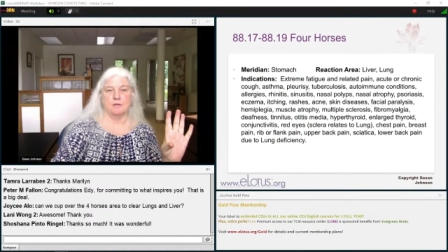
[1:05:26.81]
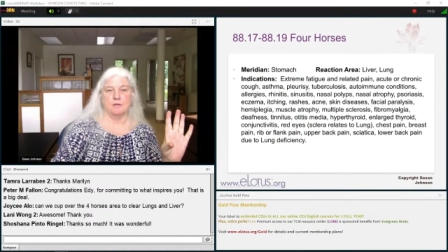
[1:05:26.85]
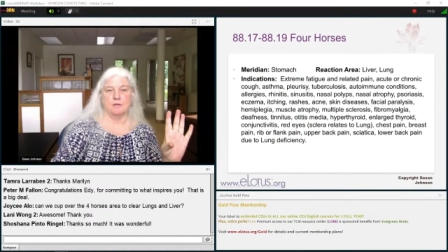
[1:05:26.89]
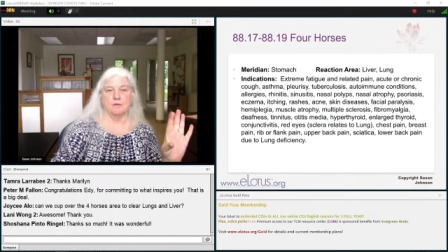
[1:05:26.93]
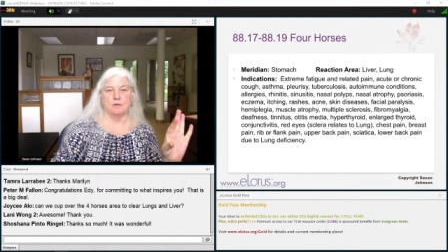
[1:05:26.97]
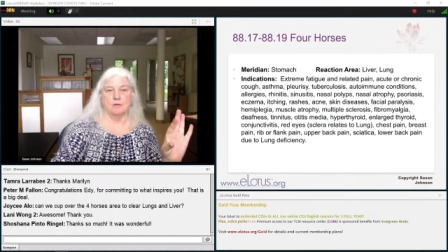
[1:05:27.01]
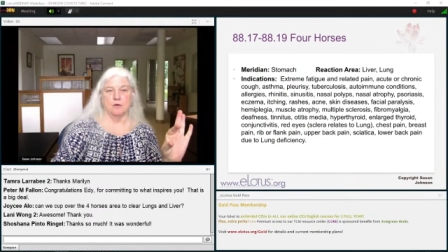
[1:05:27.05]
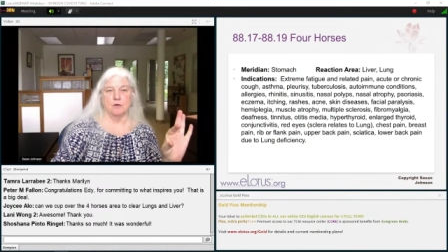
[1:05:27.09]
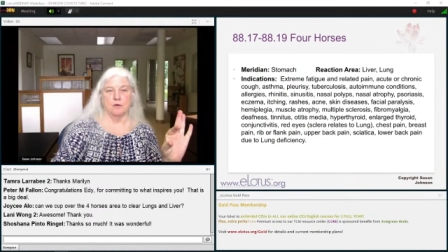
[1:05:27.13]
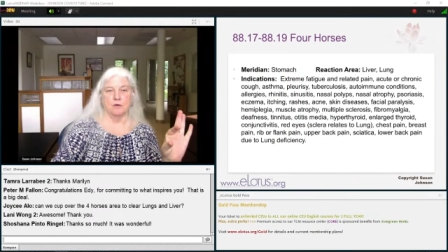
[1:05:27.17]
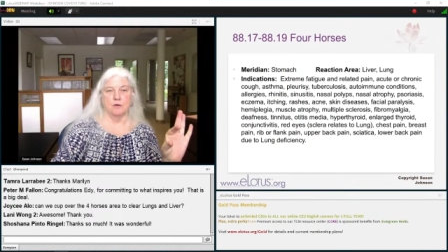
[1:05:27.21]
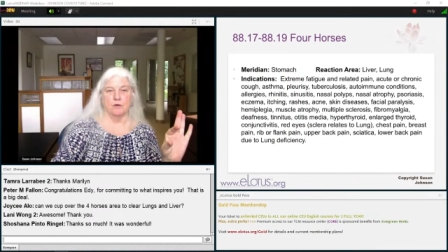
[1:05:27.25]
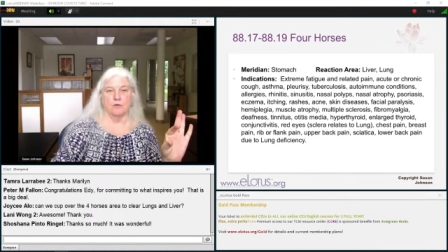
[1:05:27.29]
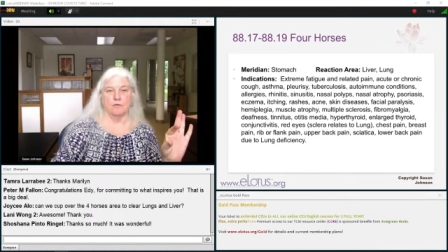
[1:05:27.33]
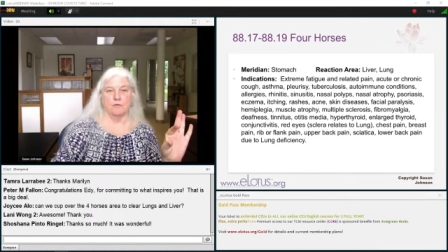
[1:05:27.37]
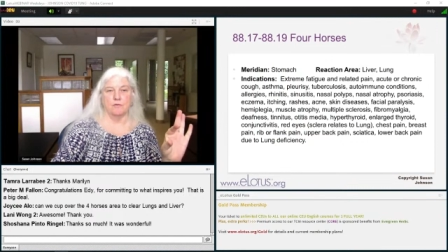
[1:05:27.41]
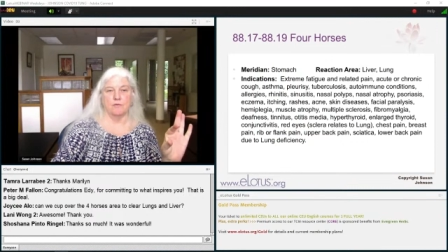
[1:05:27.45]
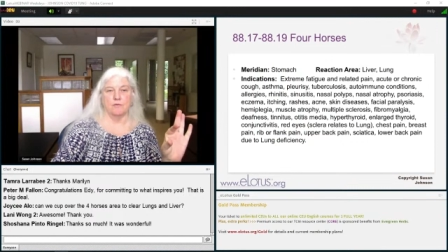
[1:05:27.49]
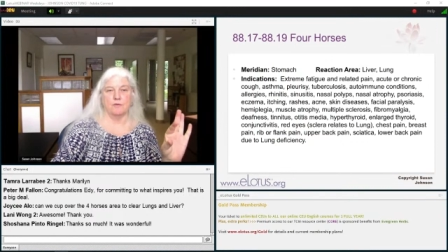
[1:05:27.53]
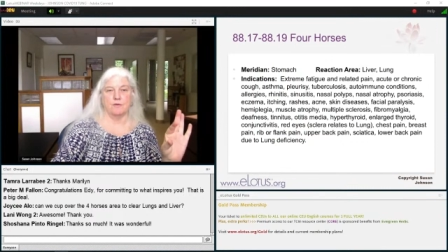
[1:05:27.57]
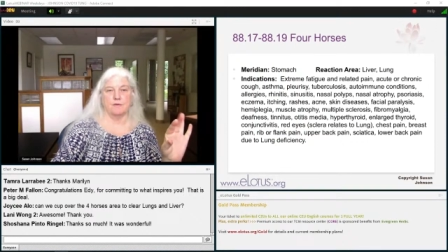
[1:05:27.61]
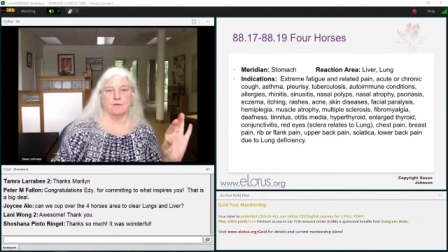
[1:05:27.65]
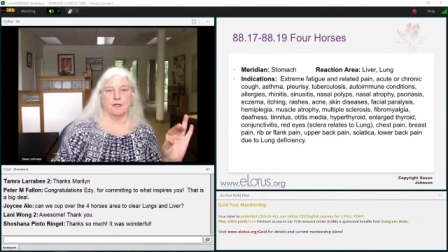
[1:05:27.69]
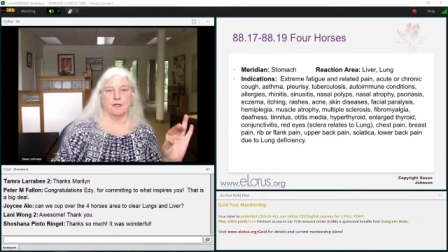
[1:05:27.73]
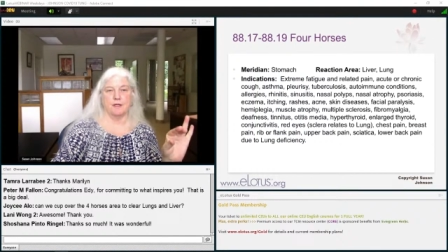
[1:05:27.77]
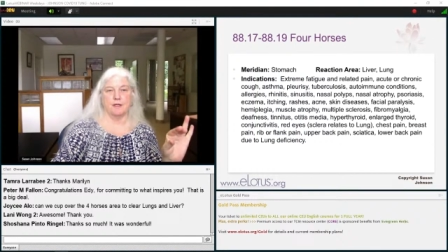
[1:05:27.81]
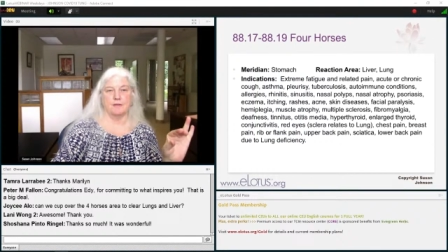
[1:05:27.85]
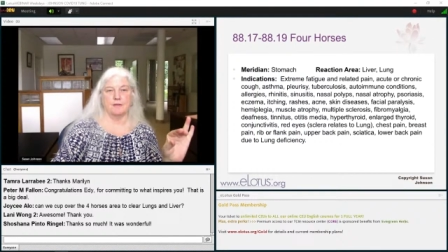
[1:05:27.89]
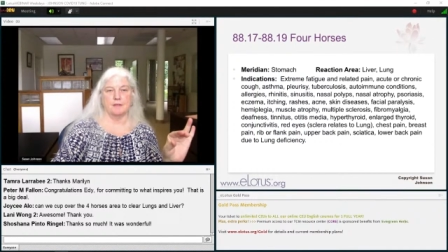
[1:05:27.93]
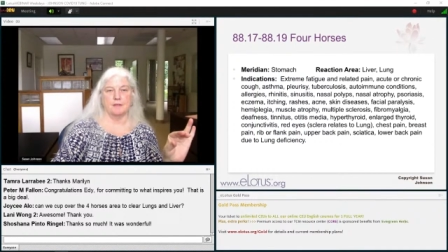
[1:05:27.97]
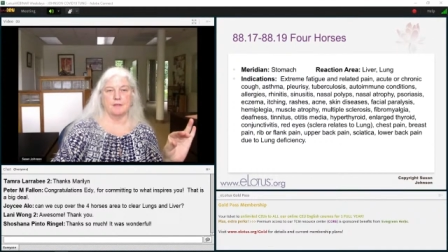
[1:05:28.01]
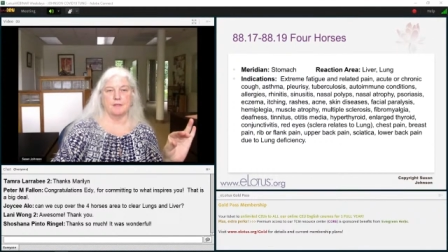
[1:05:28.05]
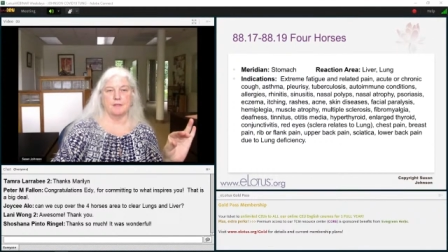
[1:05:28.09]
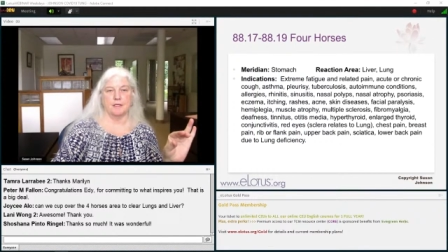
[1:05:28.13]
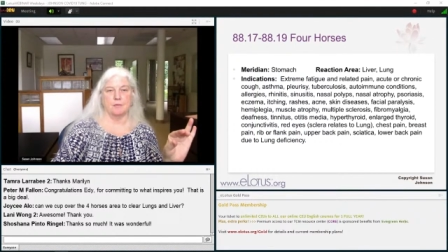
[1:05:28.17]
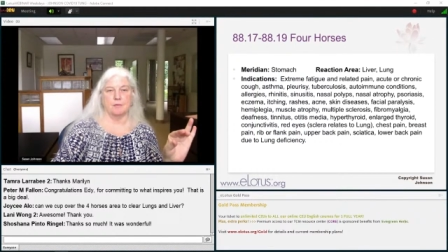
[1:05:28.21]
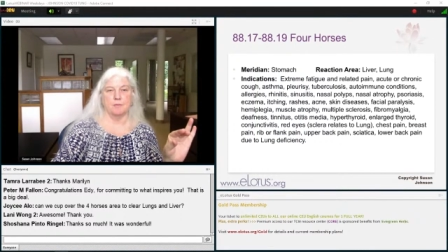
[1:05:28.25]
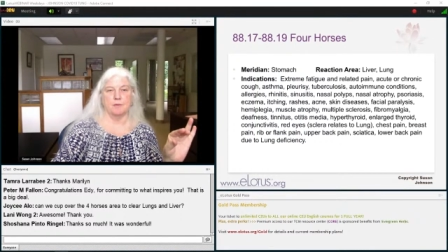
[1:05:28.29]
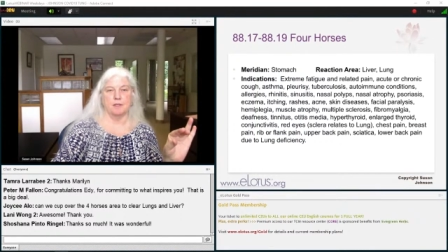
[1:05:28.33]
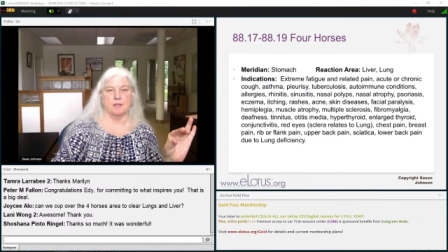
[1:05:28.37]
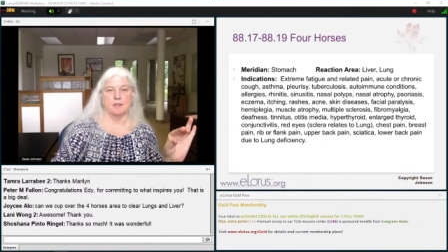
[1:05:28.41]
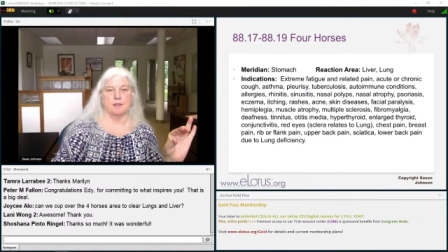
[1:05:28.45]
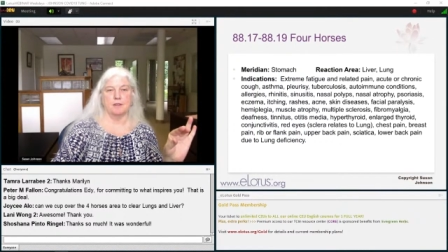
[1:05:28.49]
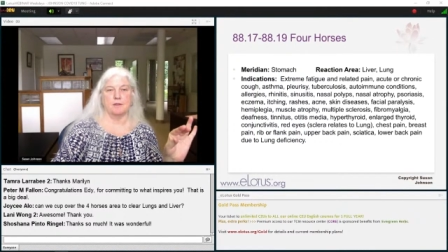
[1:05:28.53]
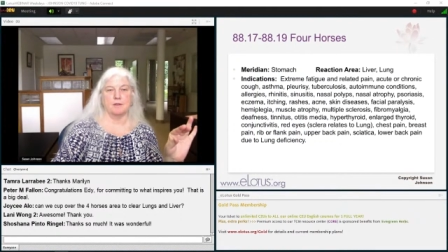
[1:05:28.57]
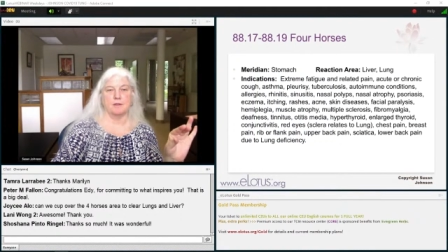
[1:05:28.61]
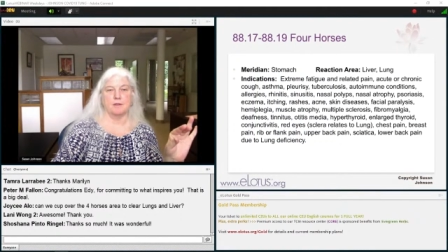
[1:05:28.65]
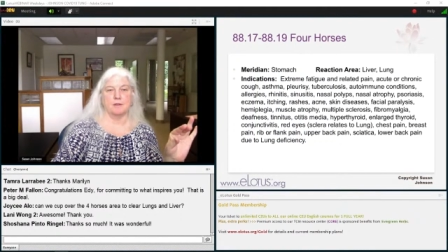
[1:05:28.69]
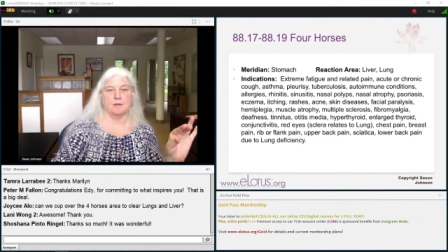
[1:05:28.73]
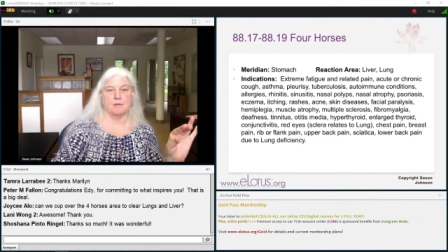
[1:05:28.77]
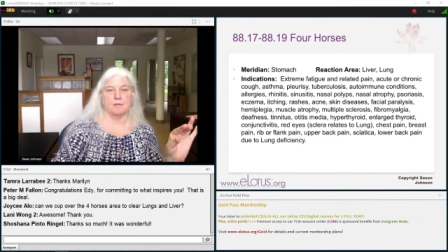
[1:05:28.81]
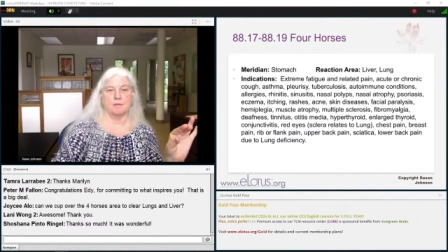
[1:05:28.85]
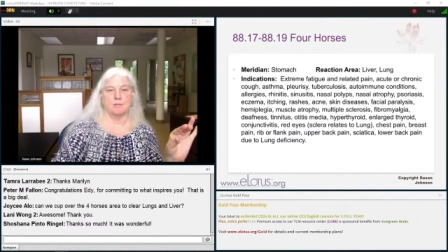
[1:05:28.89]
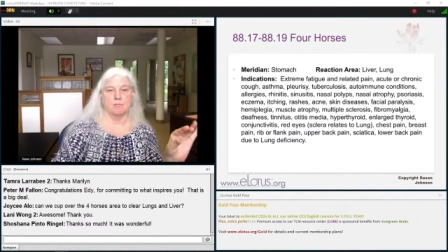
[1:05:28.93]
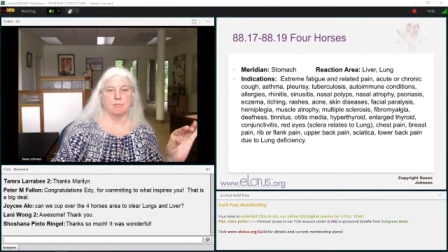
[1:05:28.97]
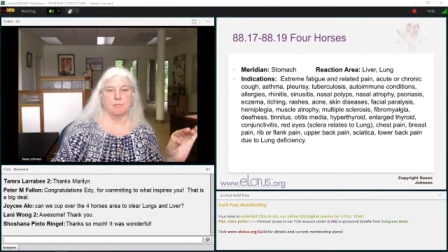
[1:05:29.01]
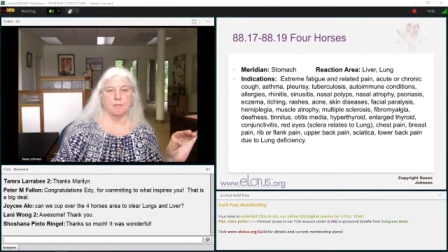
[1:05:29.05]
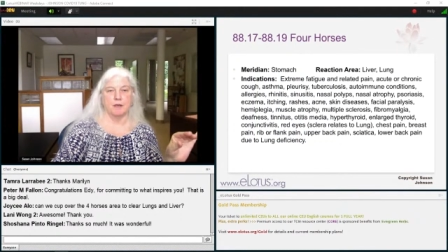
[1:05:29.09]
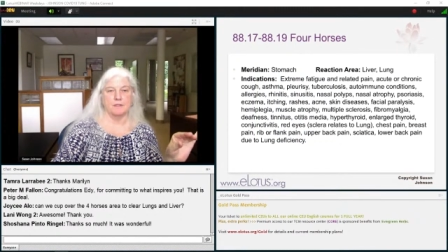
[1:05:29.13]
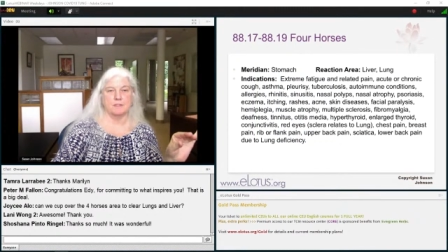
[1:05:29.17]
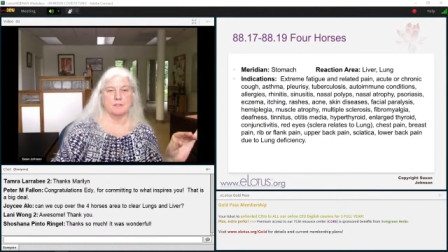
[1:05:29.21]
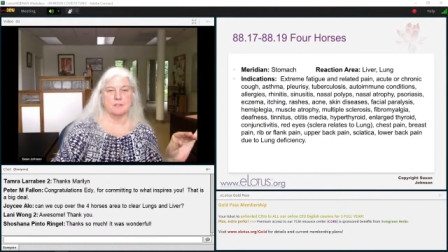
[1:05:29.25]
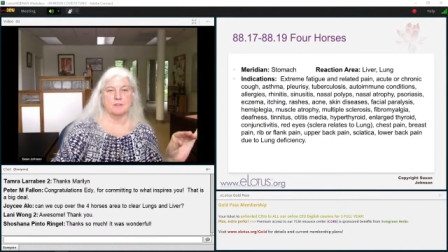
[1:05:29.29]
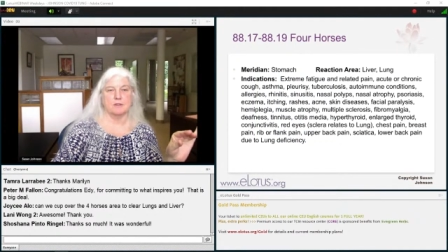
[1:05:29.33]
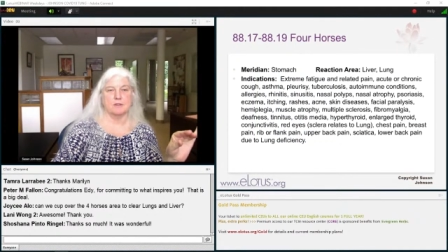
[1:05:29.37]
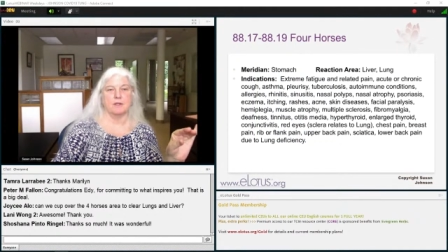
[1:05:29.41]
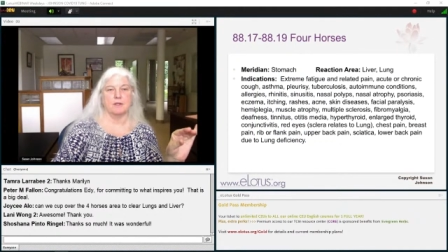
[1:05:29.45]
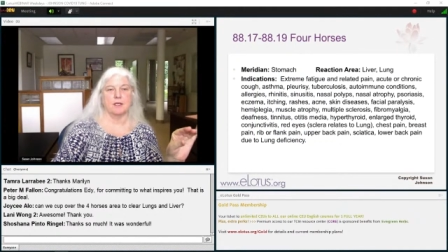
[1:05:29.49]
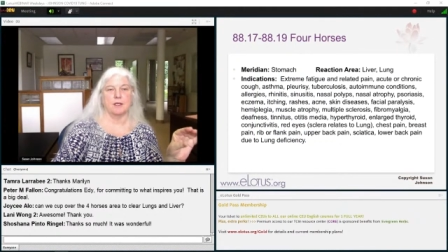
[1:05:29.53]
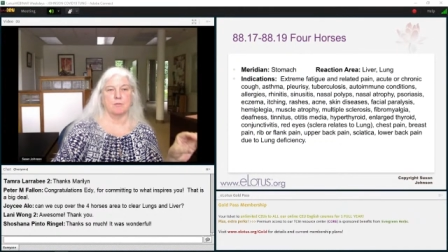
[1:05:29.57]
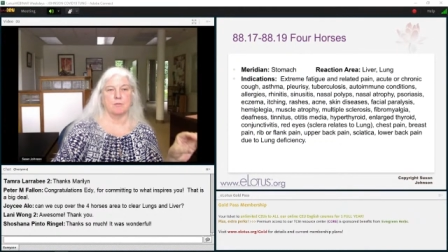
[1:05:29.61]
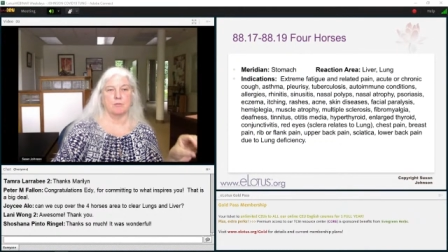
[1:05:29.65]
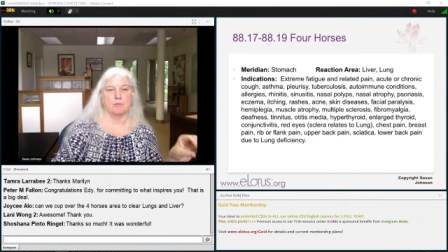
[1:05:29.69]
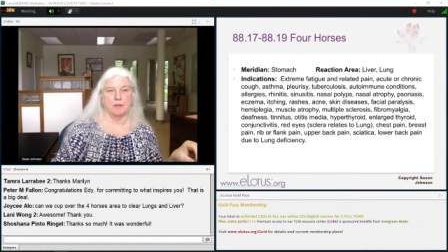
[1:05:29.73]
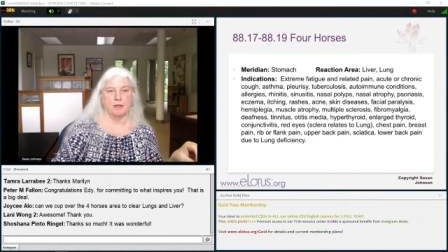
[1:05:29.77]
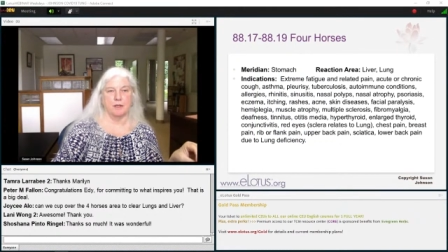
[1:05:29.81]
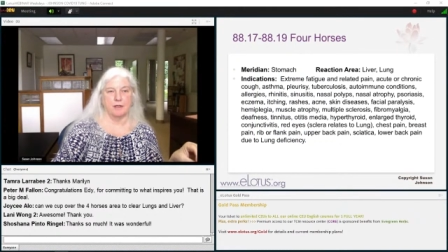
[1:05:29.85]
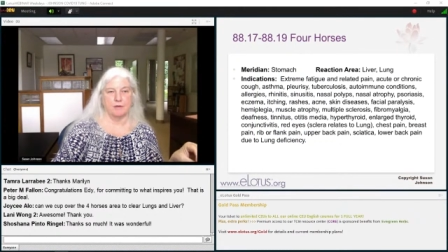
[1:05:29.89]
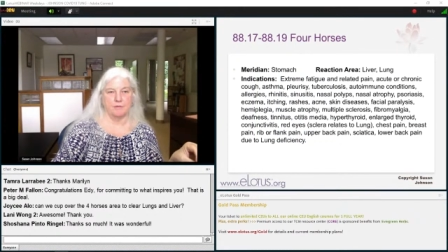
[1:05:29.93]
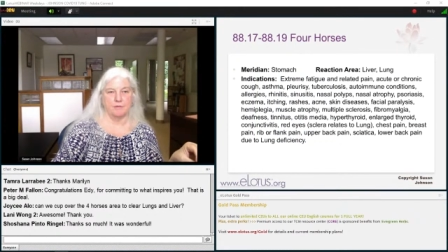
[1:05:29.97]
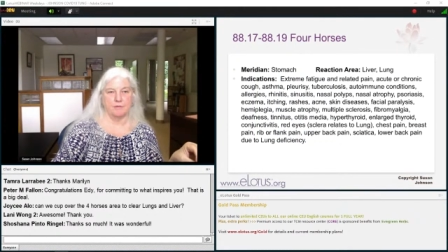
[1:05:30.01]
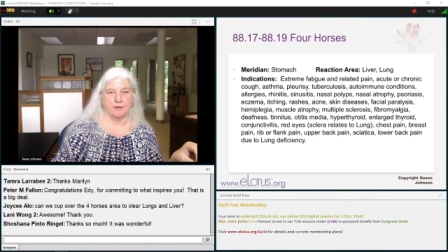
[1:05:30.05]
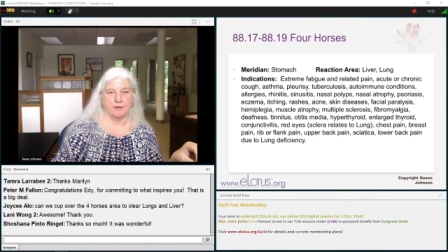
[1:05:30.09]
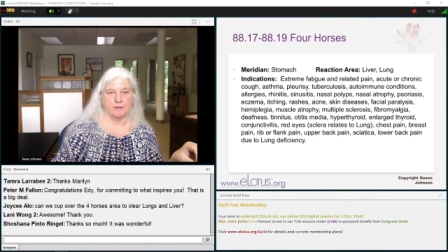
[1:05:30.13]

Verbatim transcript: nerve, tendon, ligament, muscle, and blood